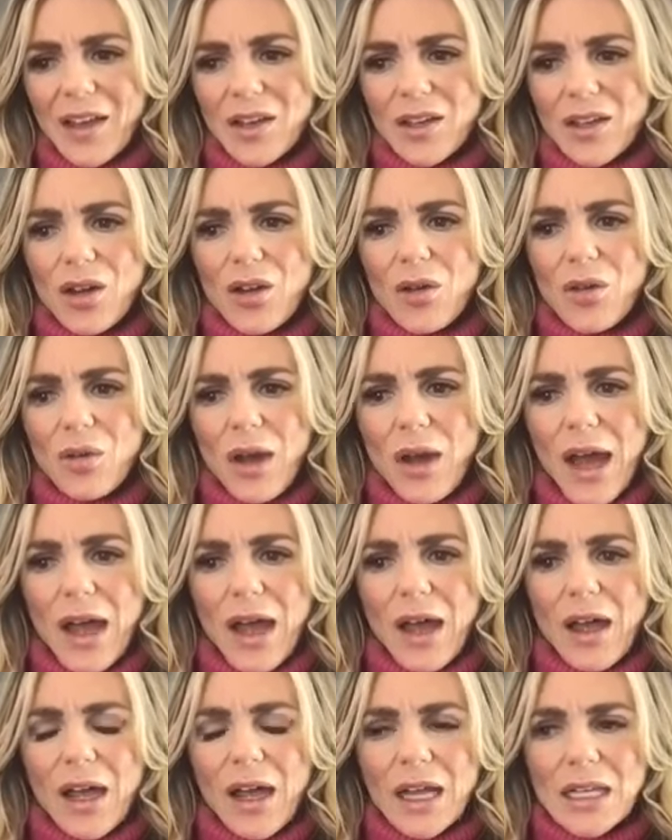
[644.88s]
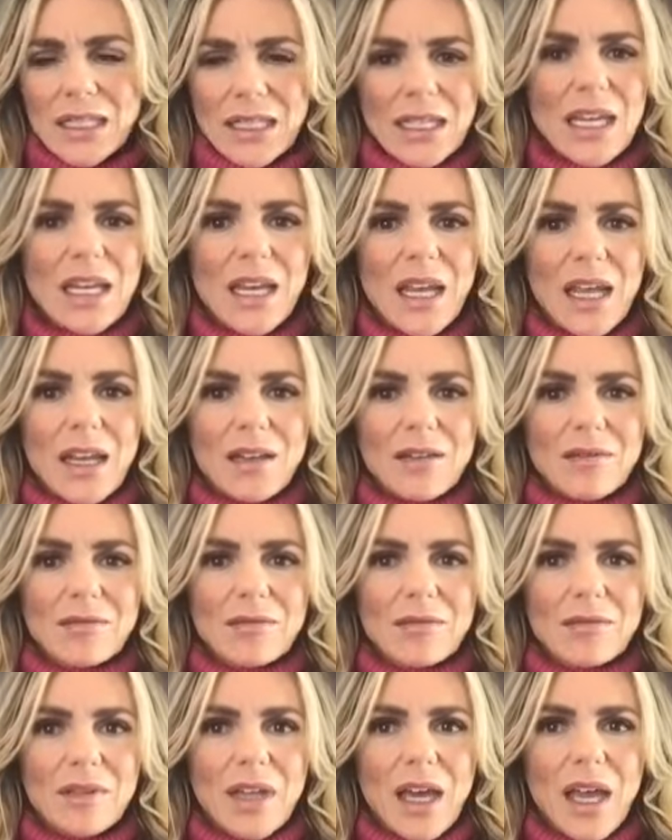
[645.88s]
no, it's needed.
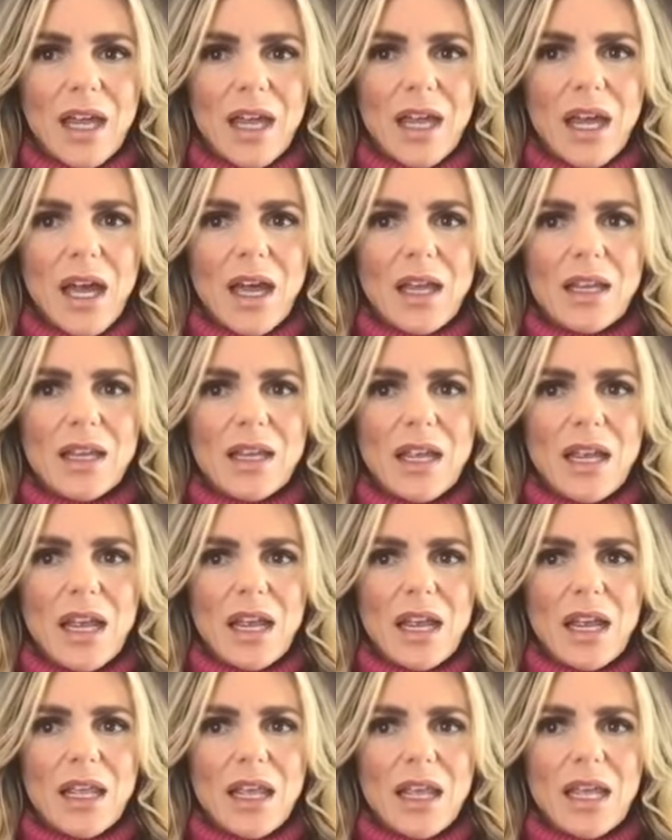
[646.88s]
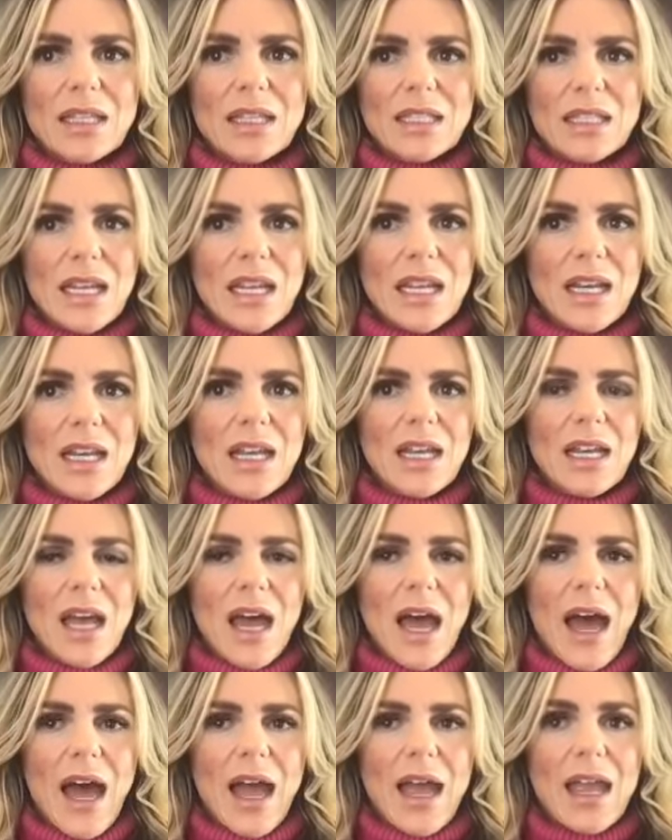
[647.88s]
Like, it's needed.
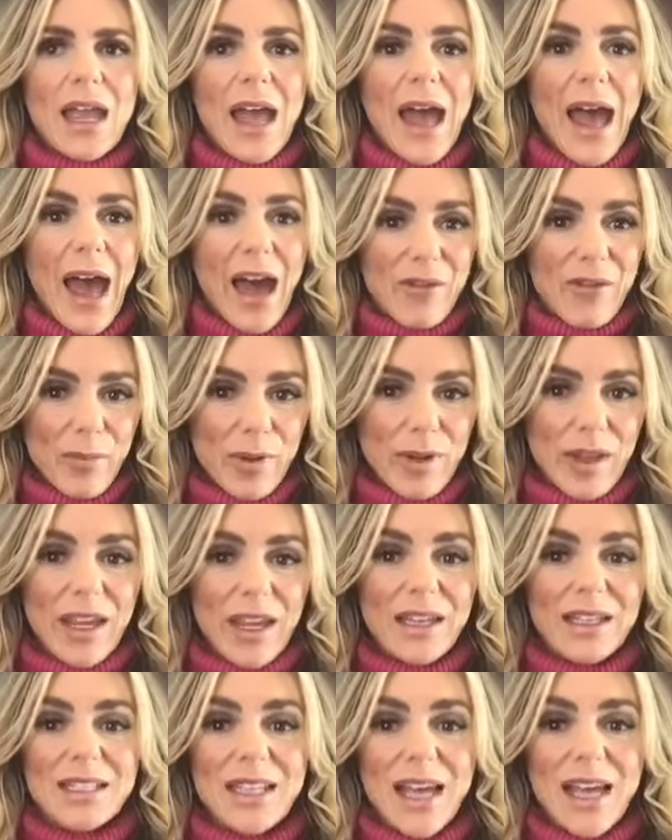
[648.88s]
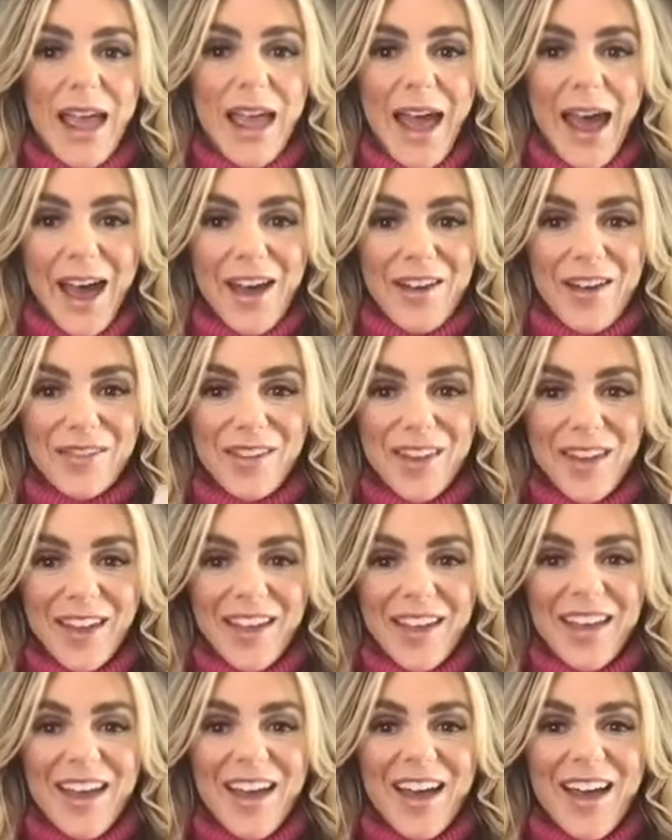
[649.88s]
I have a place. I have
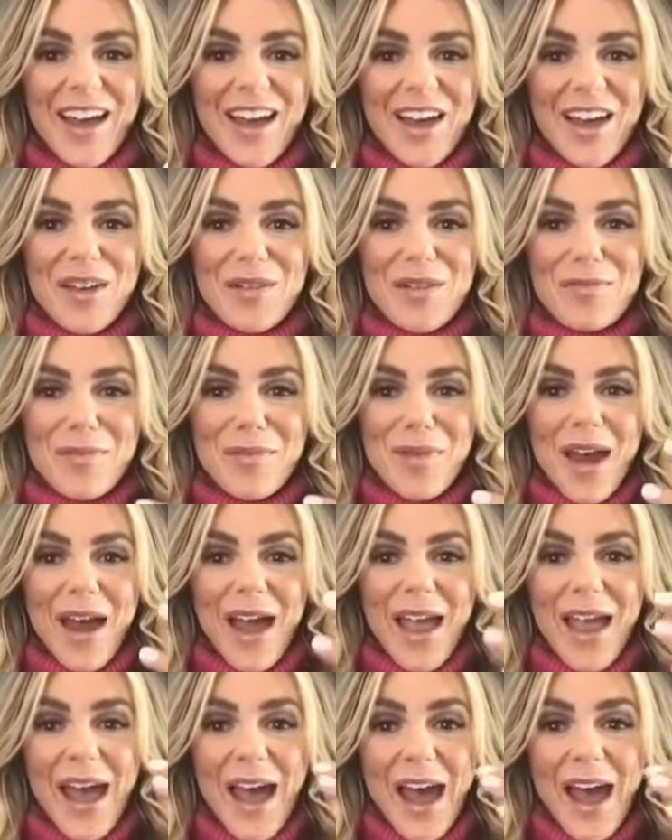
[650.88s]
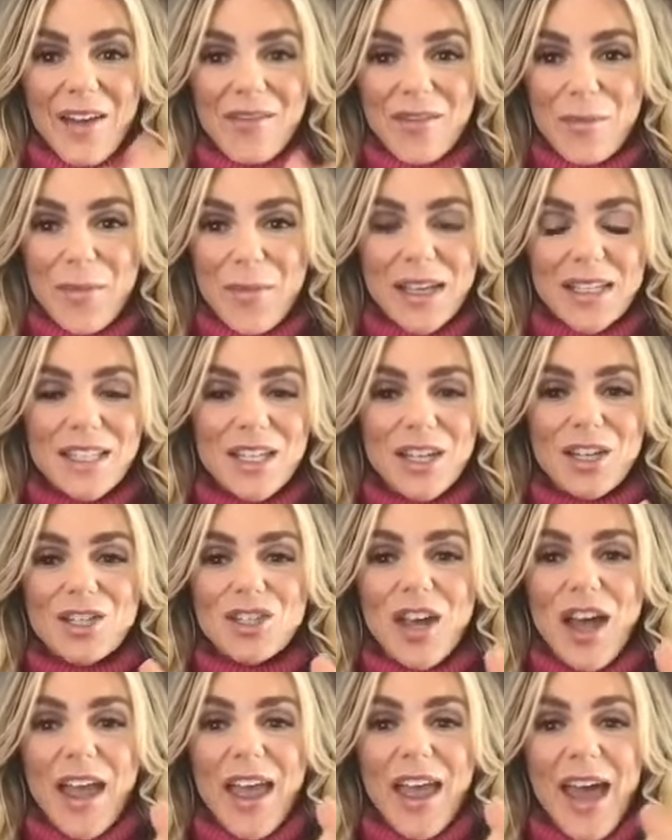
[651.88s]
um, I have a
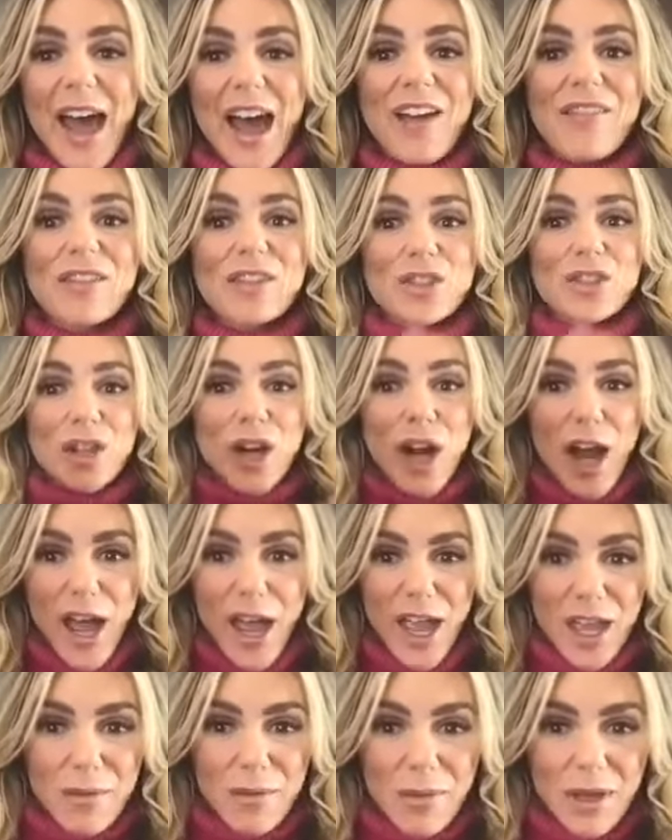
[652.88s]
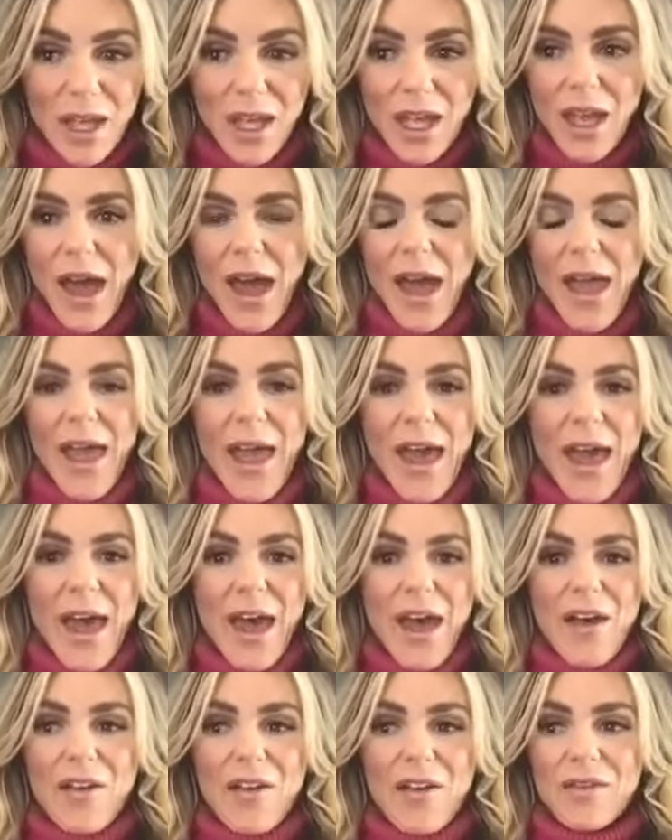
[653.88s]
message, I have a tribe, I
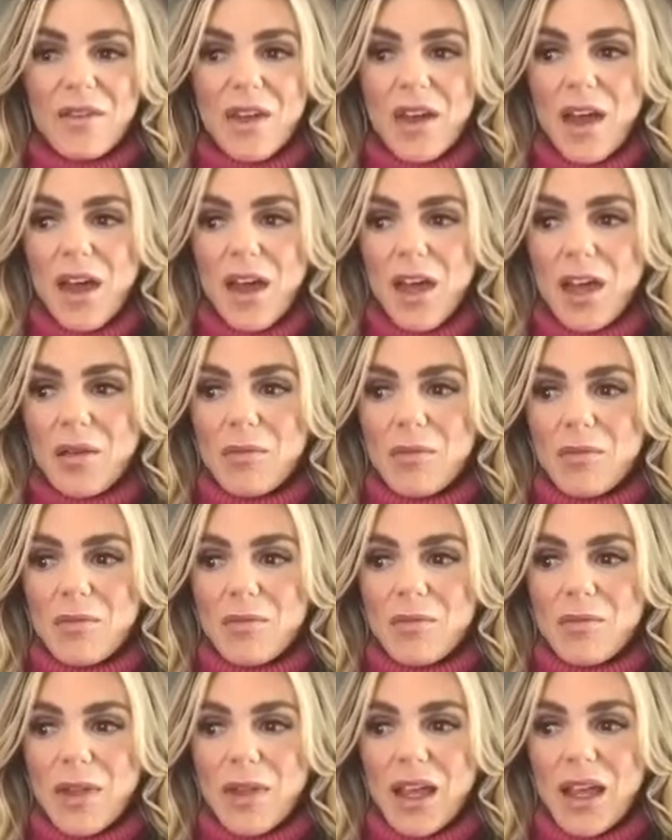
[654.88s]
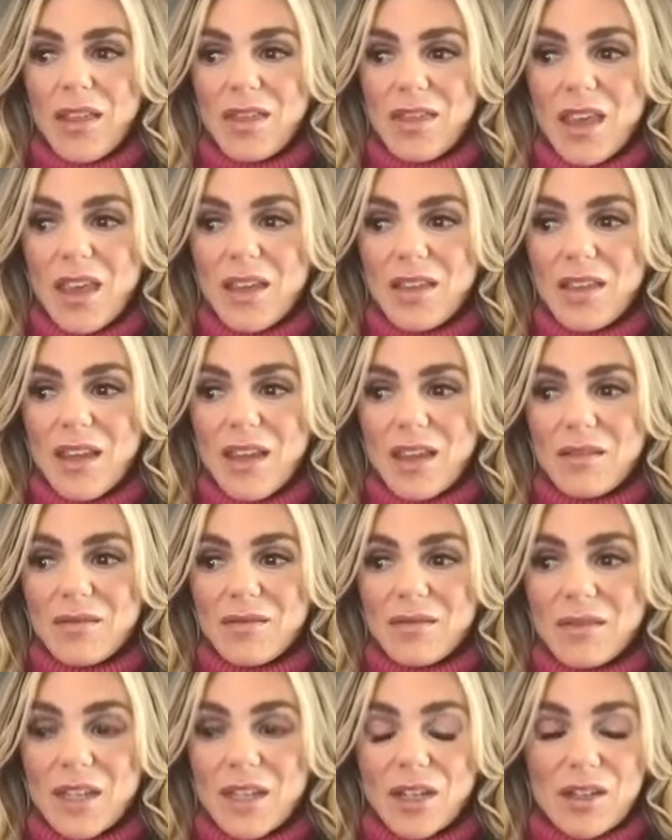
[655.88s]
have um, like I think that
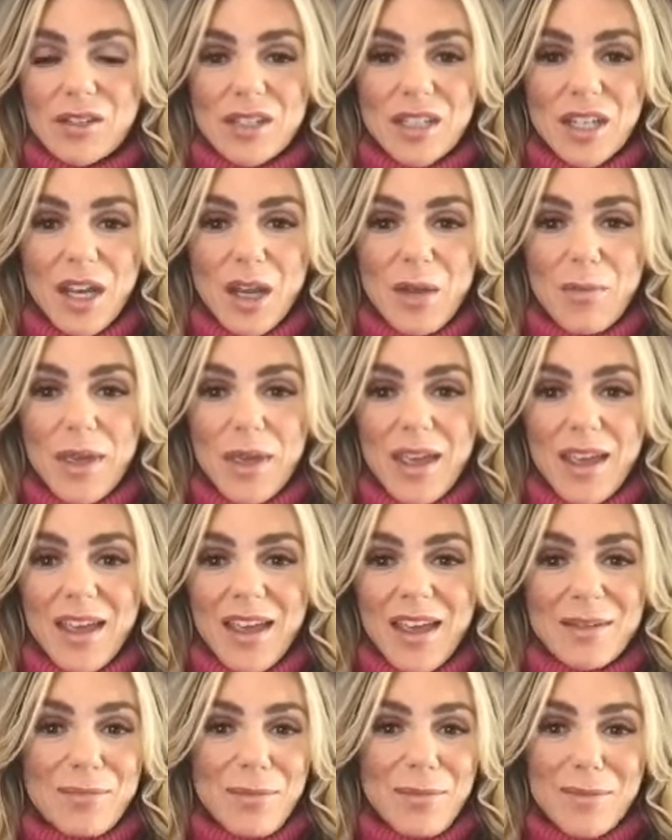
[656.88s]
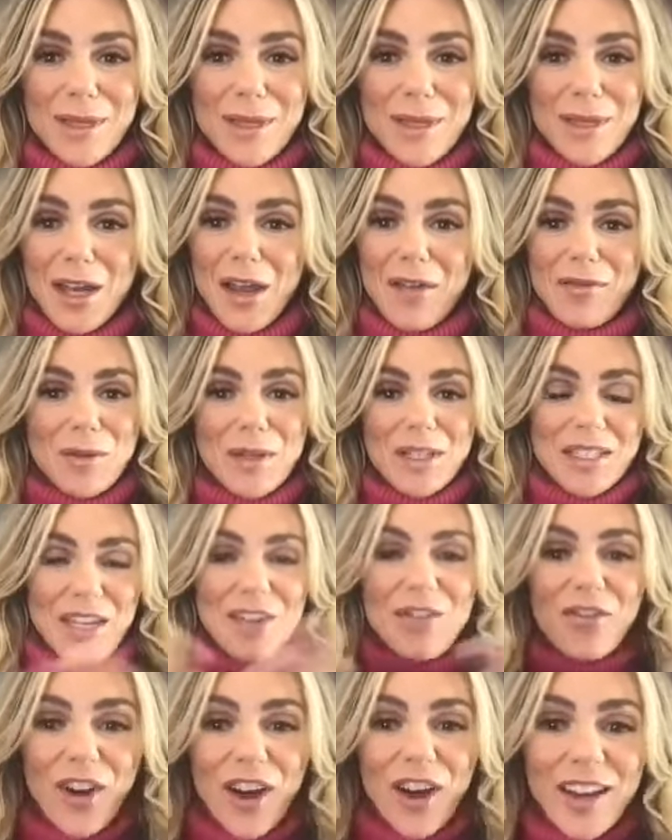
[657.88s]
there's going to be and it's going to have to be
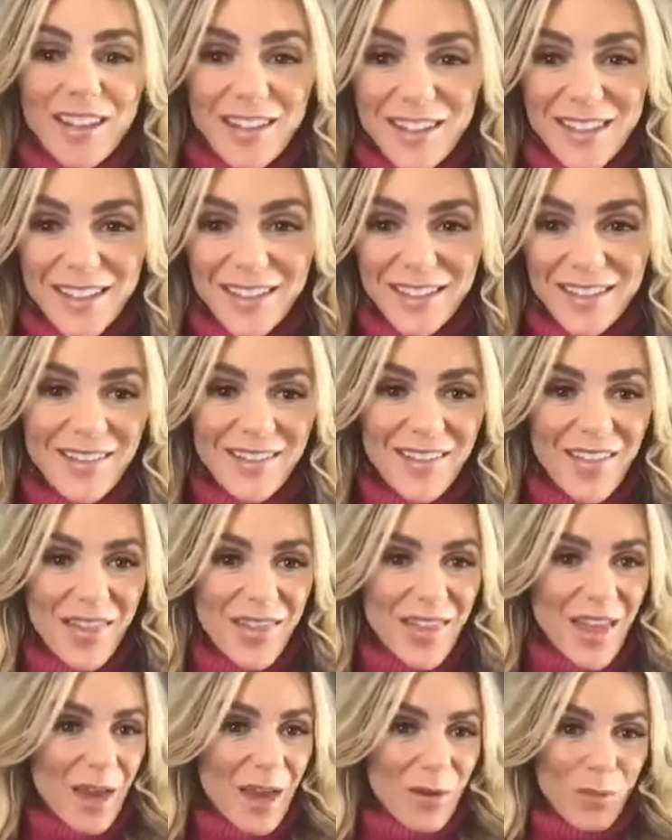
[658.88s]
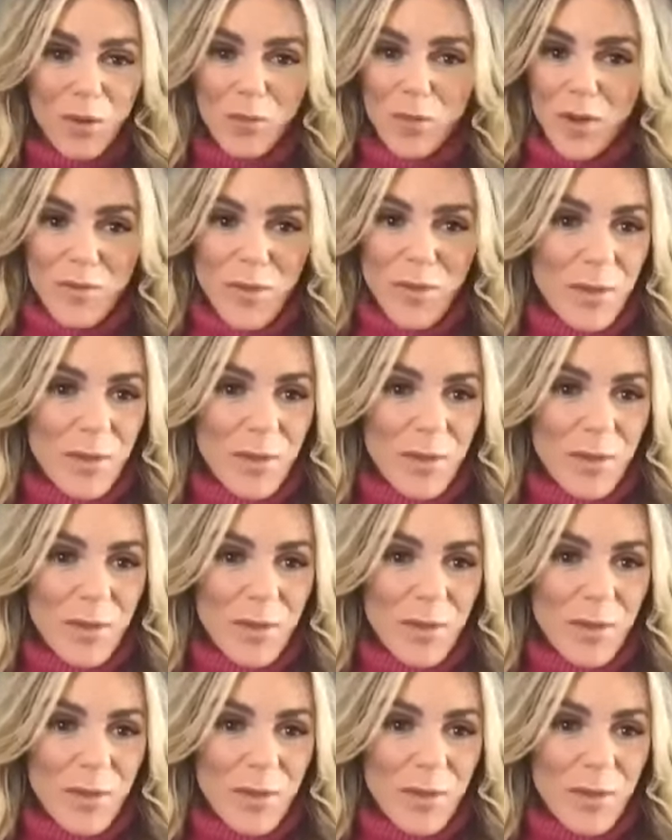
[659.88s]
different than mm-hmm. what we